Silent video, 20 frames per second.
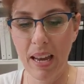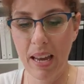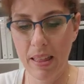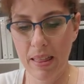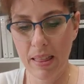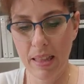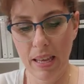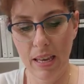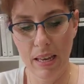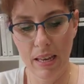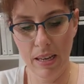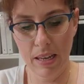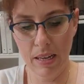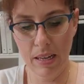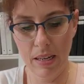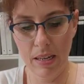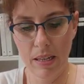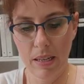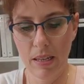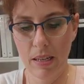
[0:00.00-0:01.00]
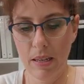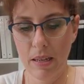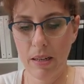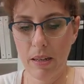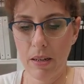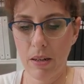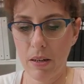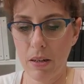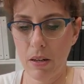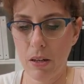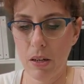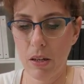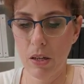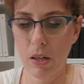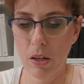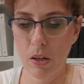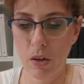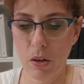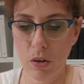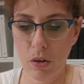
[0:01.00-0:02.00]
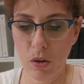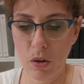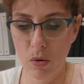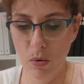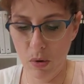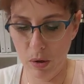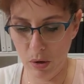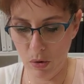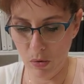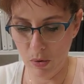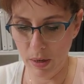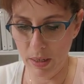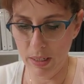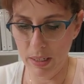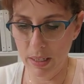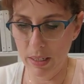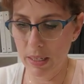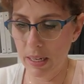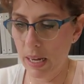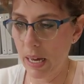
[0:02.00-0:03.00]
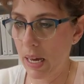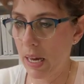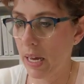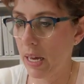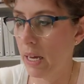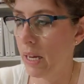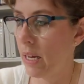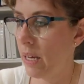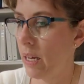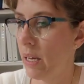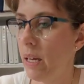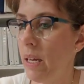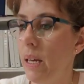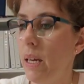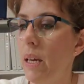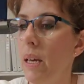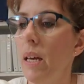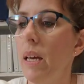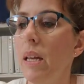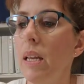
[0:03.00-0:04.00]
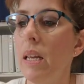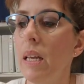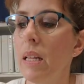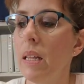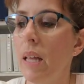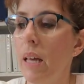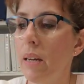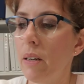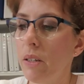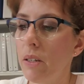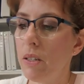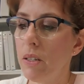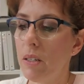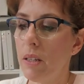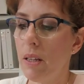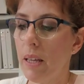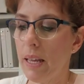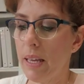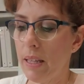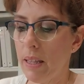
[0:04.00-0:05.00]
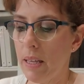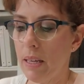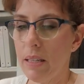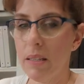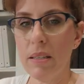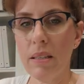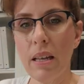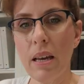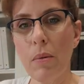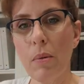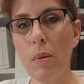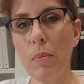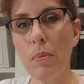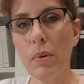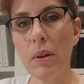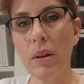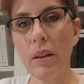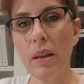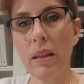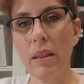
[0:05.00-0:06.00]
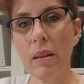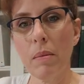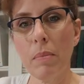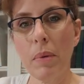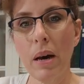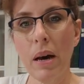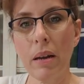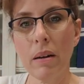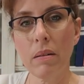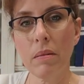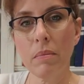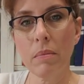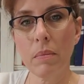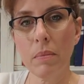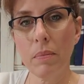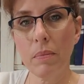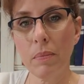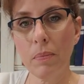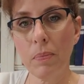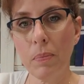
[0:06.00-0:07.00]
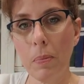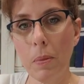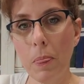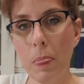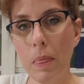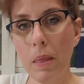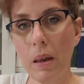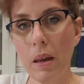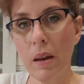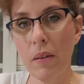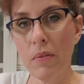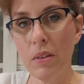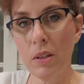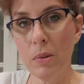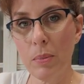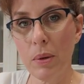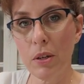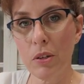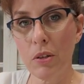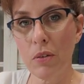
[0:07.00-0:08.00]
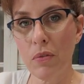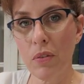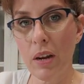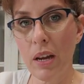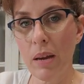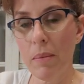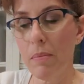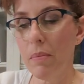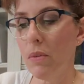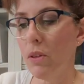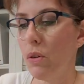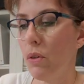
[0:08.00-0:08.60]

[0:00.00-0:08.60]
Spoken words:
And then you are going to take any letters like this that we put at the bottom of this picture frame.